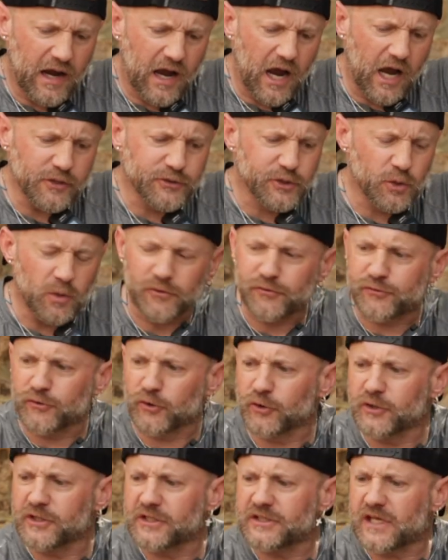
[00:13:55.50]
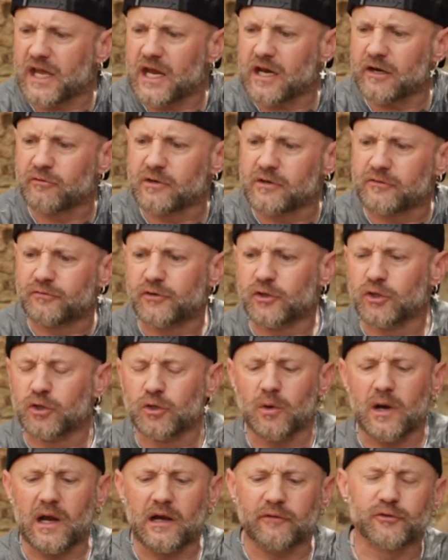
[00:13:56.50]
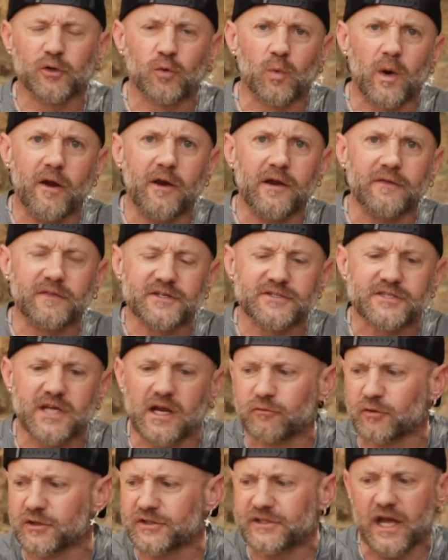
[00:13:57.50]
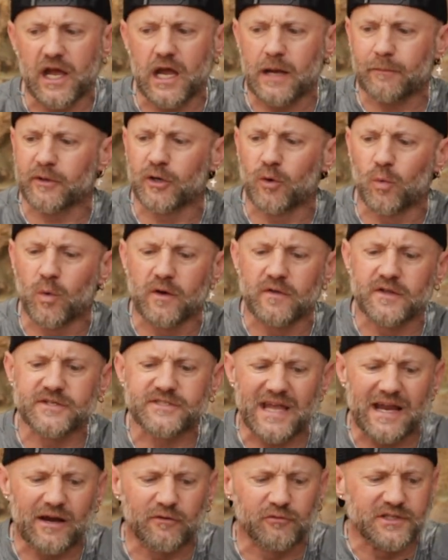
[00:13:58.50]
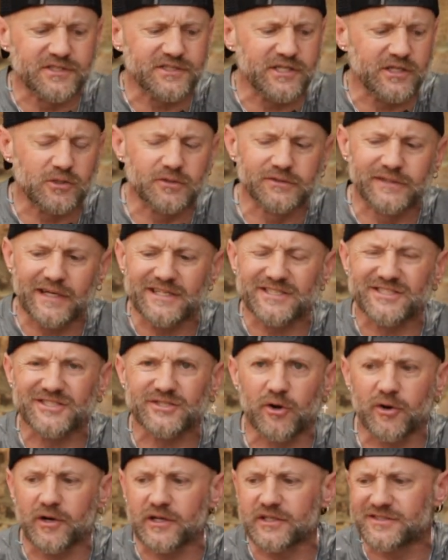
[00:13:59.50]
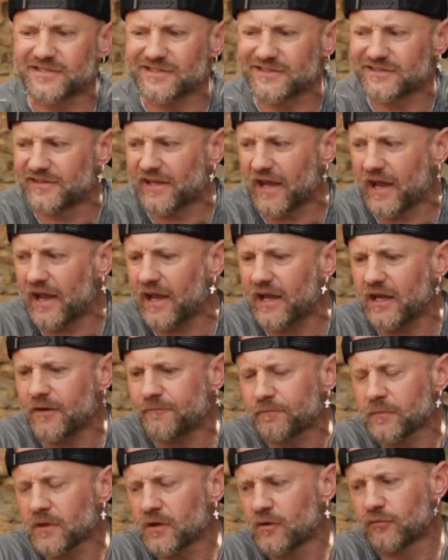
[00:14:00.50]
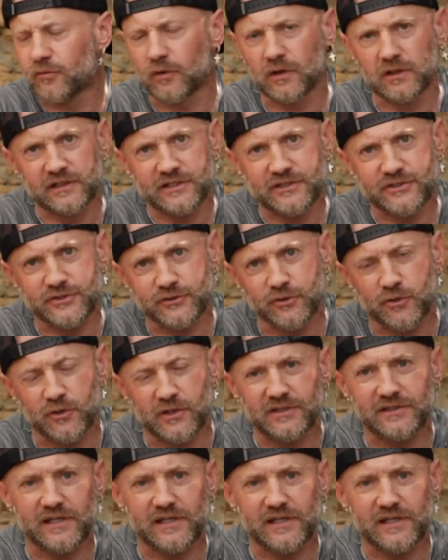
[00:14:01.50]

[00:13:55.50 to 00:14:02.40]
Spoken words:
I'll do a 30-day review after wearing this every day. I'm gonna wear this every single day starting today for at least 30